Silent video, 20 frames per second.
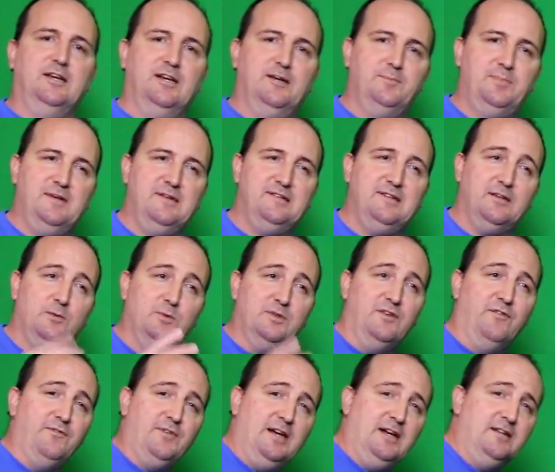And basically what
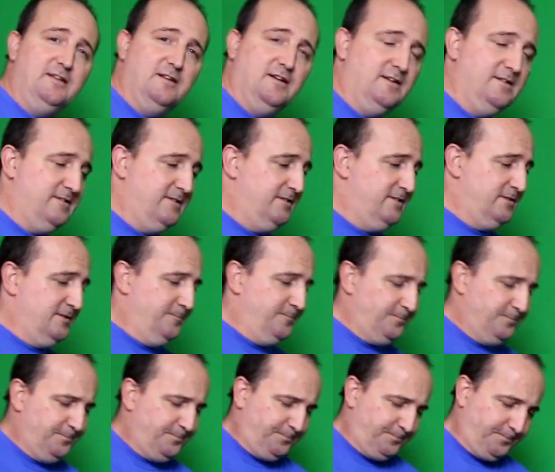the fan does is,
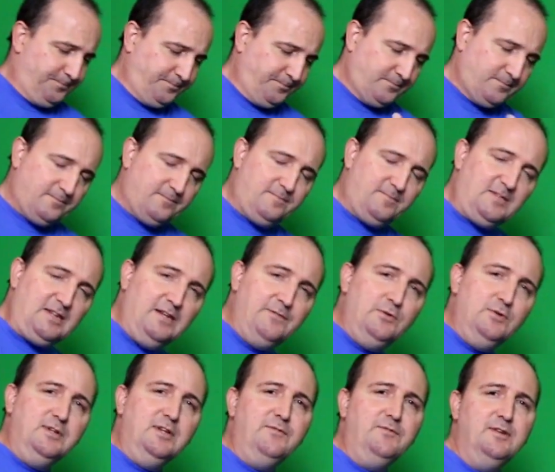
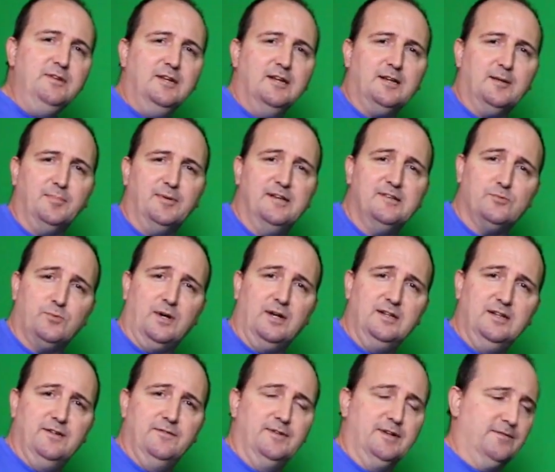if you live in like a place
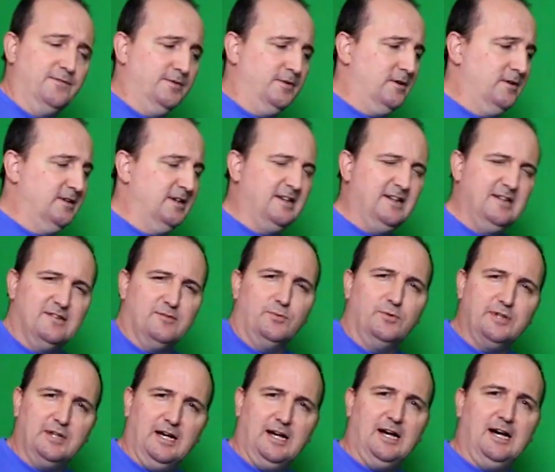where I live, like Florida, it gets
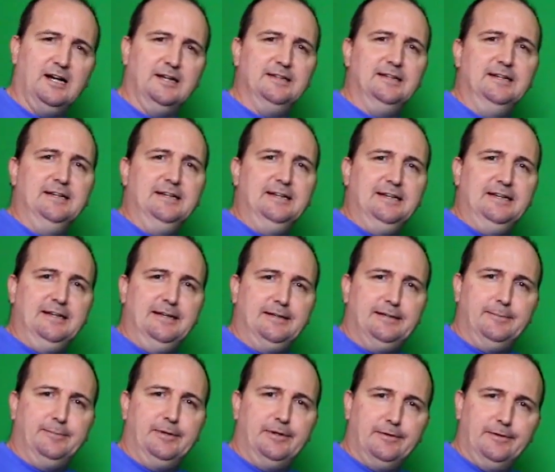really hot
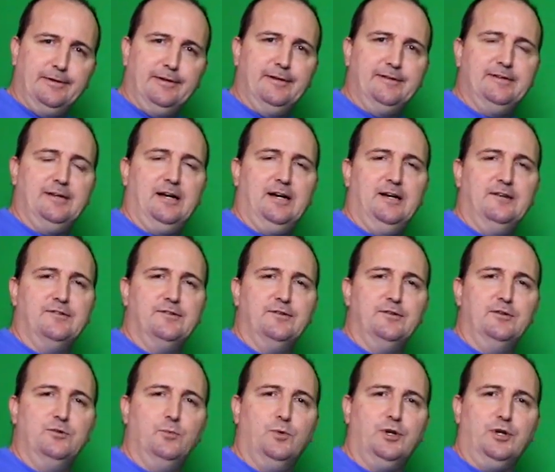and the mirror gets hot, so
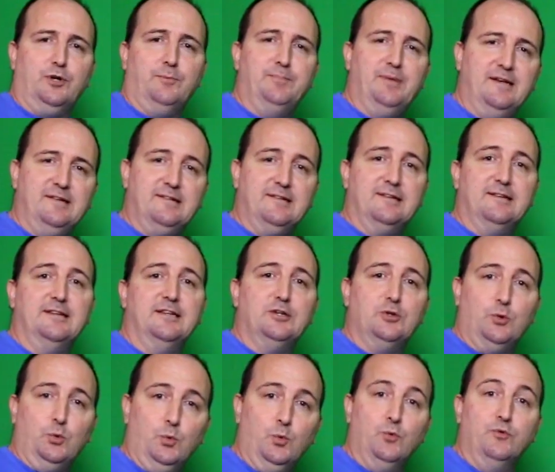you want to basically
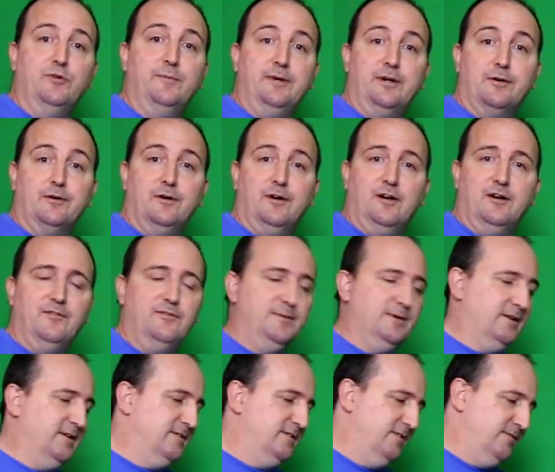cool the mirror off,
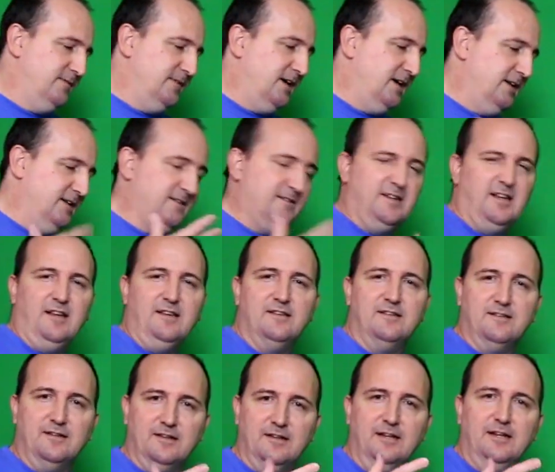because if not, it
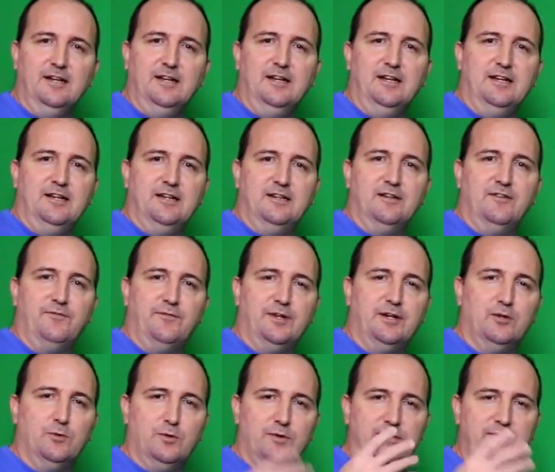tends to
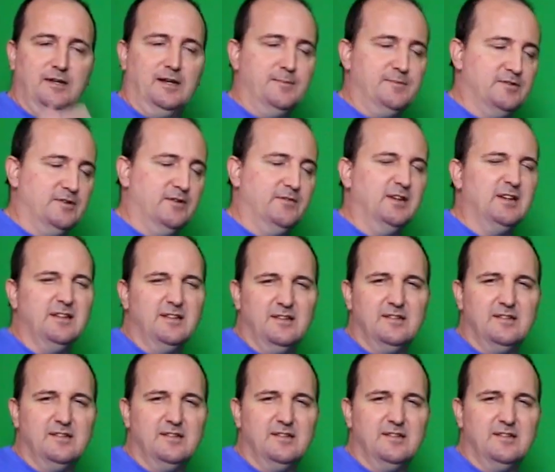interfere with the observing.